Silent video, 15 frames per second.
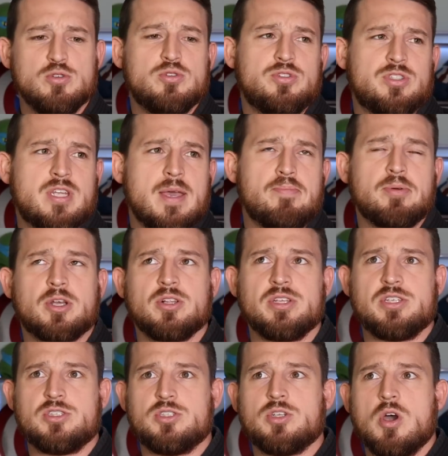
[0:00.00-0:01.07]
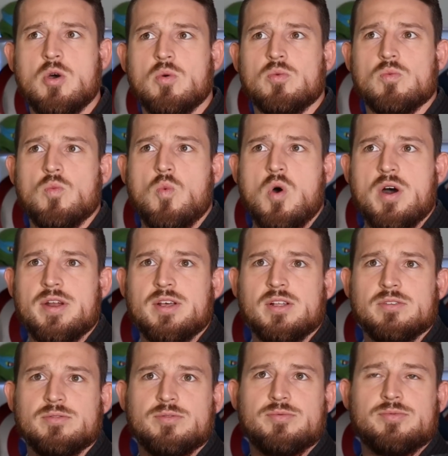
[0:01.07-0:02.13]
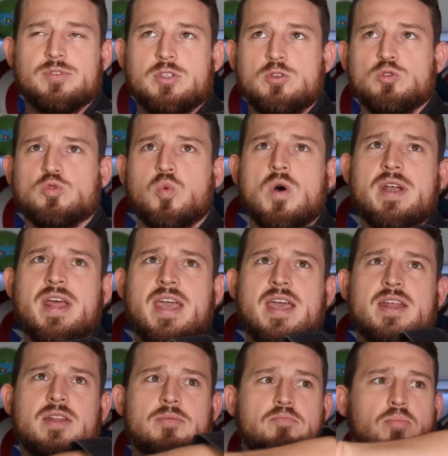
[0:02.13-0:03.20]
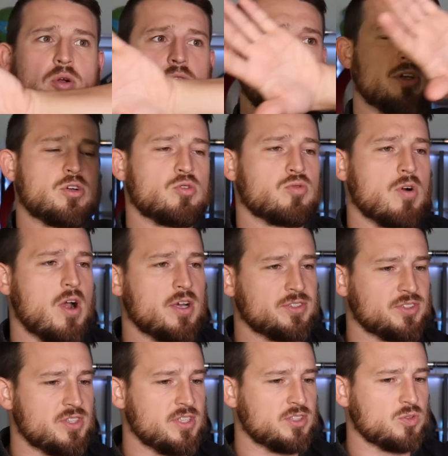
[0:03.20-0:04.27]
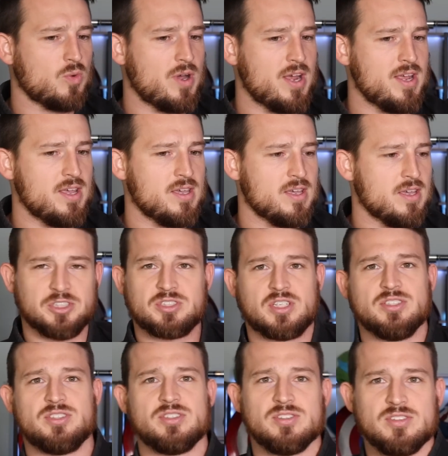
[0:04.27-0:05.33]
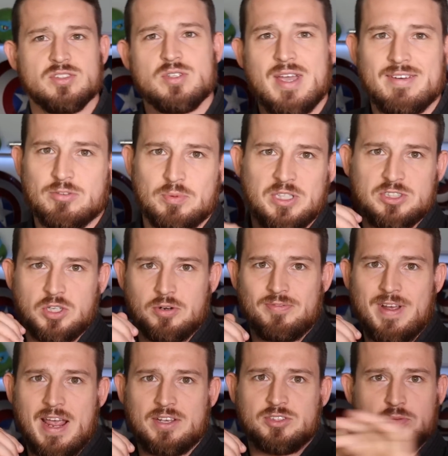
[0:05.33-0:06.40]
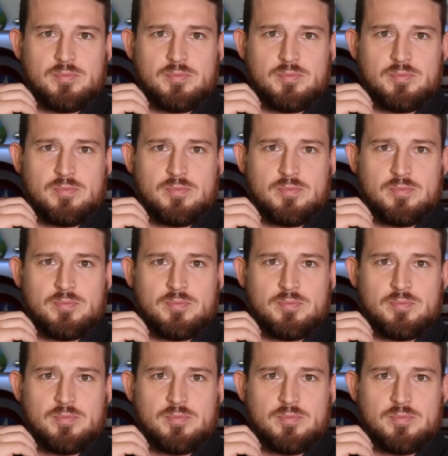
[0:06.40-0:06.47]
You typically don't want to use one hand and pull it across this way, just because you have to be so fast